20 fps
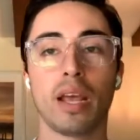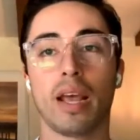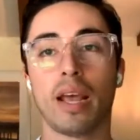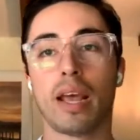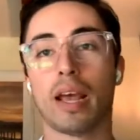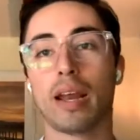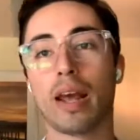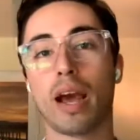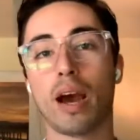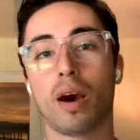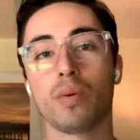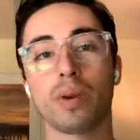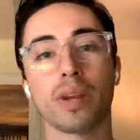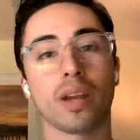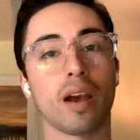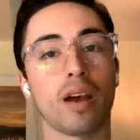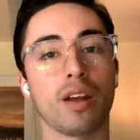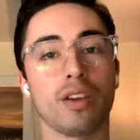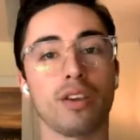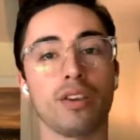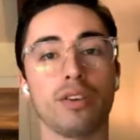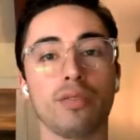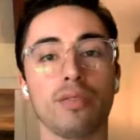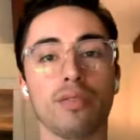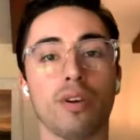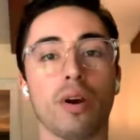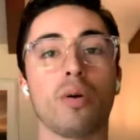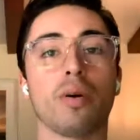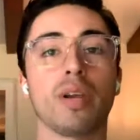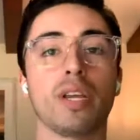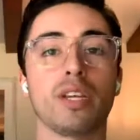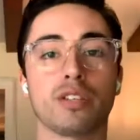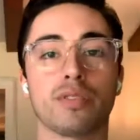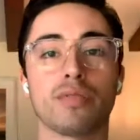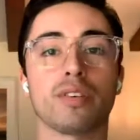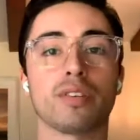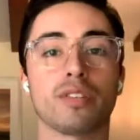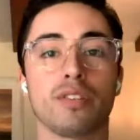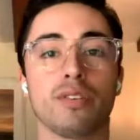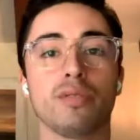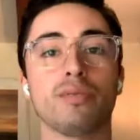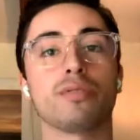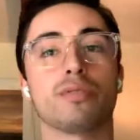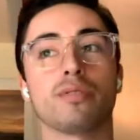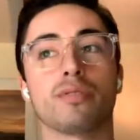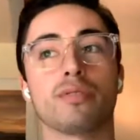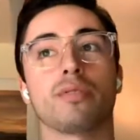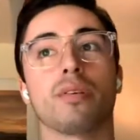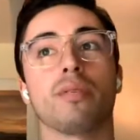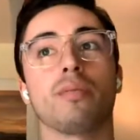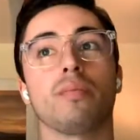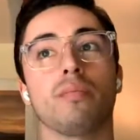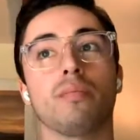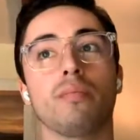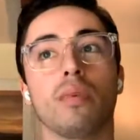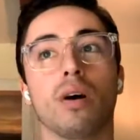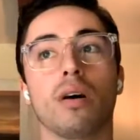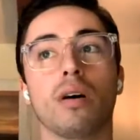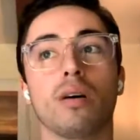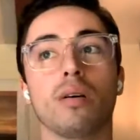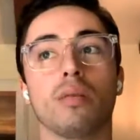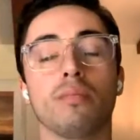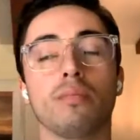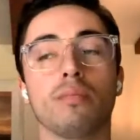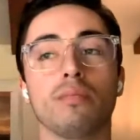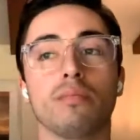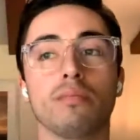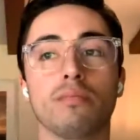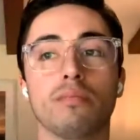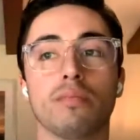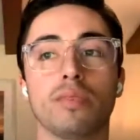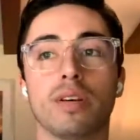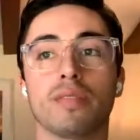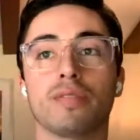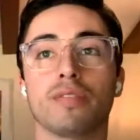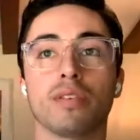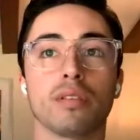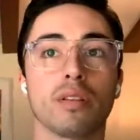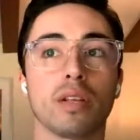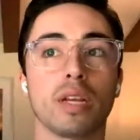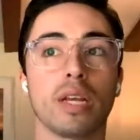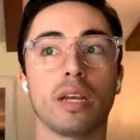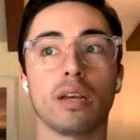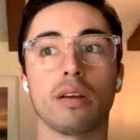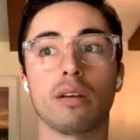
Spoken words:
and how we kind of, each of us uses them differently,